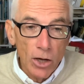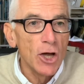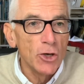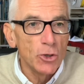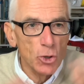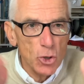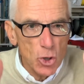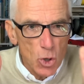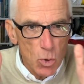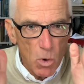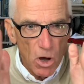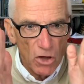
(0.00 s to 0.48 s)
do
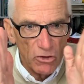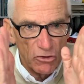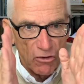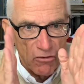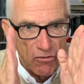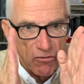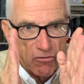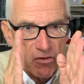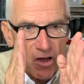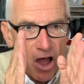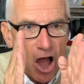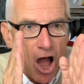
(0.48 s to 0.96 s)
you want a
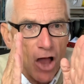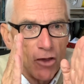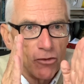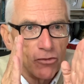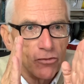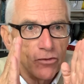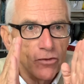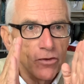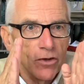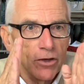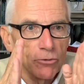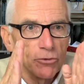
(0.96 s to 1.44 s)

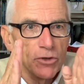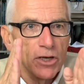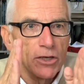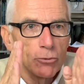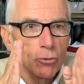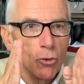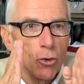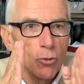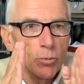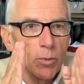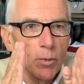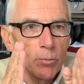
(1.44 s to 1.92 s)
fast
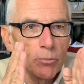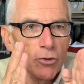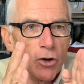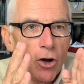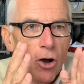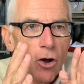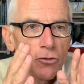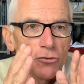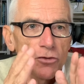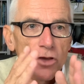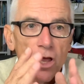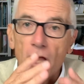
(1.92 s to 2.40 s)
recruitment
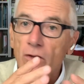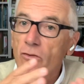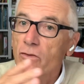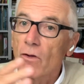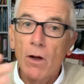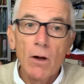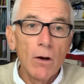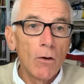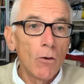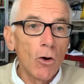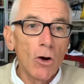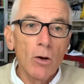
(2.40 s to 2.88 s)
process
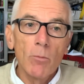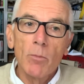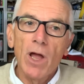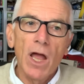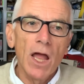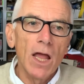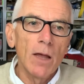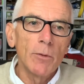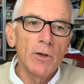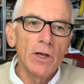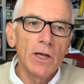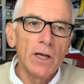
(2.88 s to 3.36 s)
or
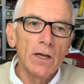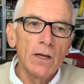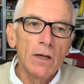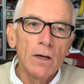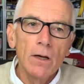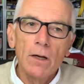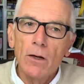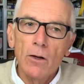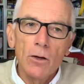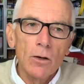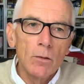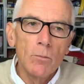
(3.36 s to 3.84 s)
maybe
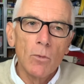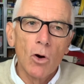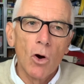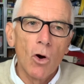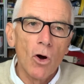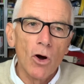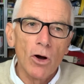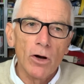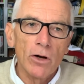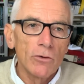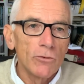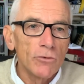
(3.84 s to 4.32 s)
a
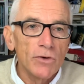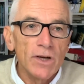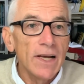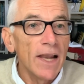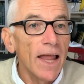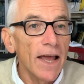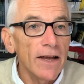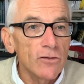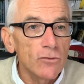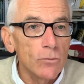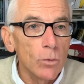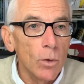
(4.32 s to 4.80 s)
more
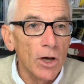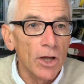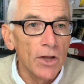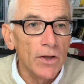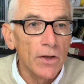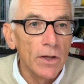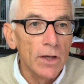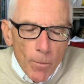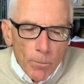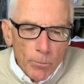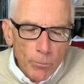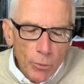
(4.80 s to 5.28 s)
relaxed one?
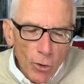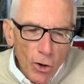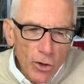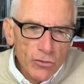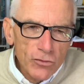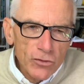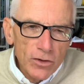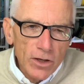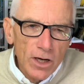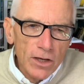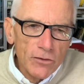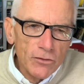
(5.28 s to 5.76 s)

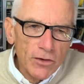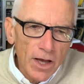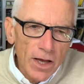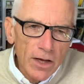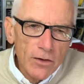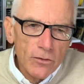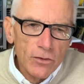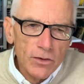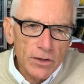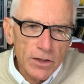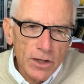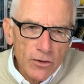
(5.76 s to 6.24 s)

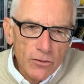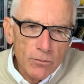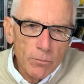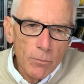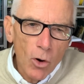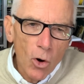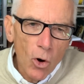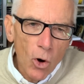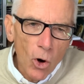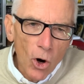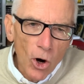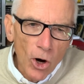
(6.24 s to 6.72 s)
Personalization is
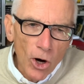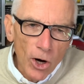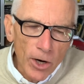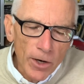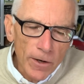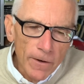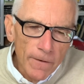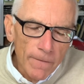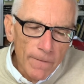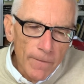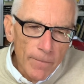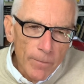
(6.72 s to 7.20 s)
more,
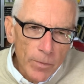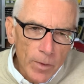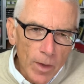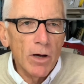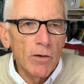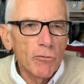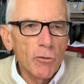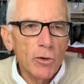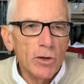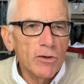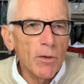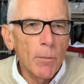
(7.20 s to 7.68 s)

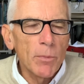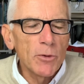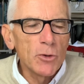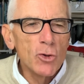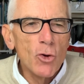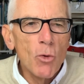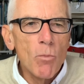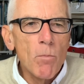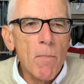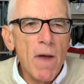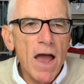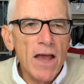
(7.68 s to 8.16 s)
for example, you
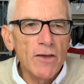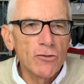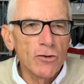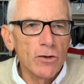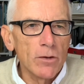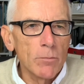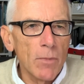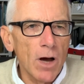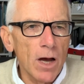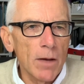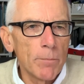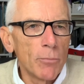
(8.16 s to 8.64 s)
measure
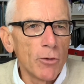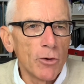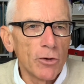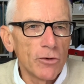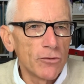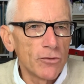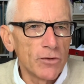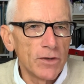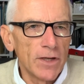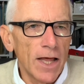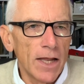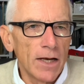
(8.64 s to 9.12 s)
my
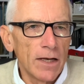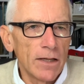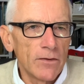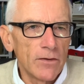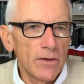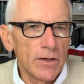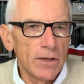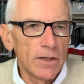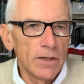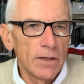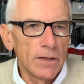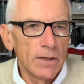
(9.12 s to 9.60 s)

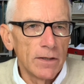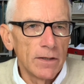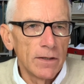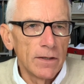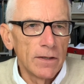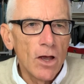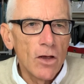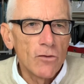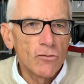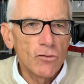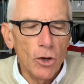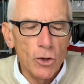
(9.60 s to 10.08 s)
personality.
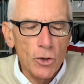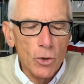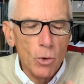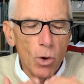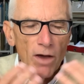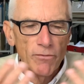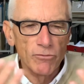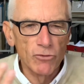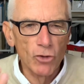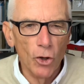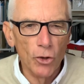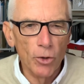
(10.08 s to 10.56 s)
So you
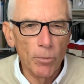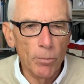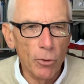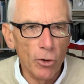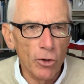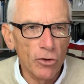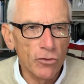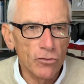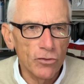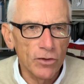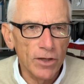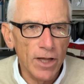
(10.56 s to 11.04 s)
have done a
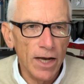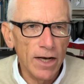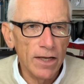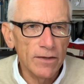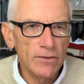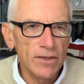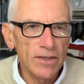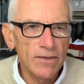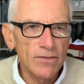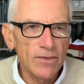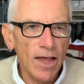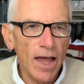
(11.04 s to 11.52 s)

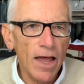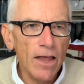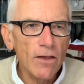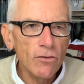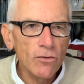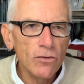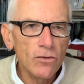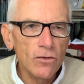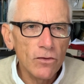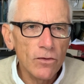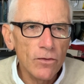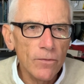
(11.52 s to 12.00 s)
personality
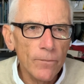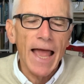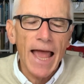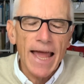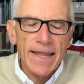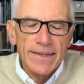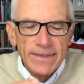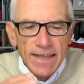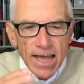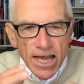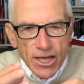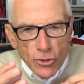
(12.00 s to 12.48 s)
test
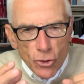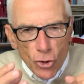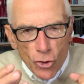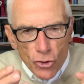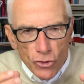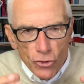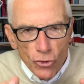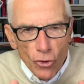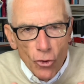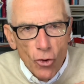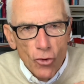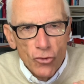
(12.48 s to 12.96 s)
and then you
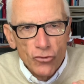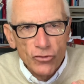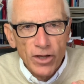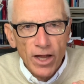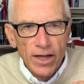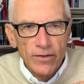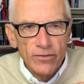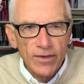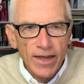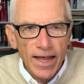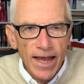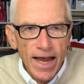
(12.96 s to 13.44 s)
use
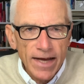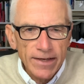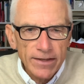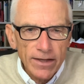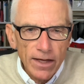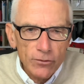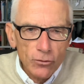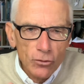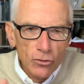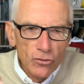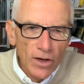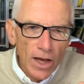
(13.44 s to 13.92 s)
that data
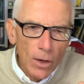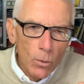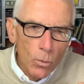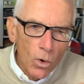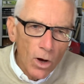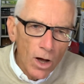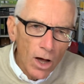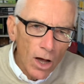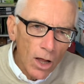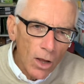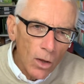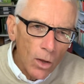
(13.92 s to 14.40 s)
to say,
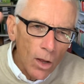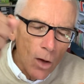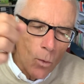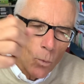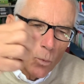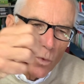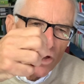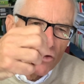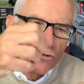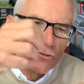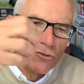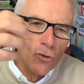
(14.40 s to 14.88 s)
well,
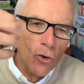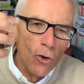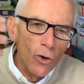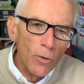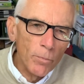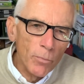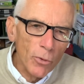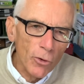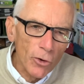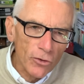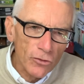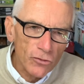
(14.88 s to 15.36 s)
with your
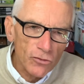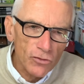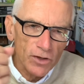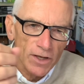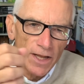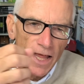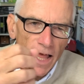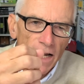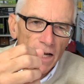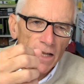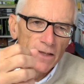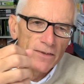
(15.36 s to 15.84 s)

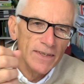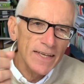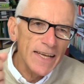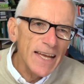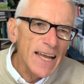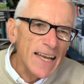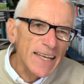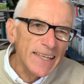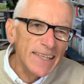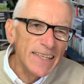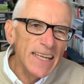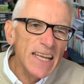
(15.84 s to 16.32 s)
personality,
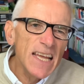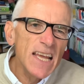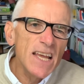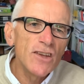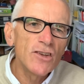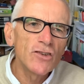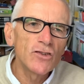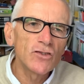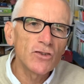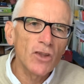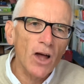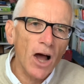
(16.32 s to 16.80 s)
these
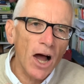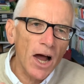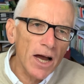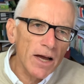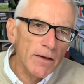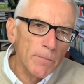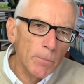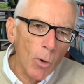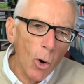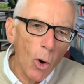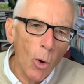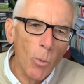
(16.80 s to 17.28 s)

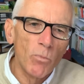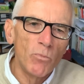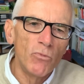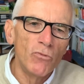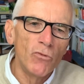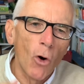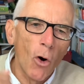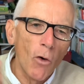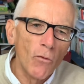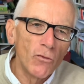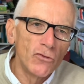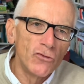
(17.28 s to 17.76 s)
type
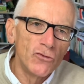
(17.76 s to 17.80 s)
of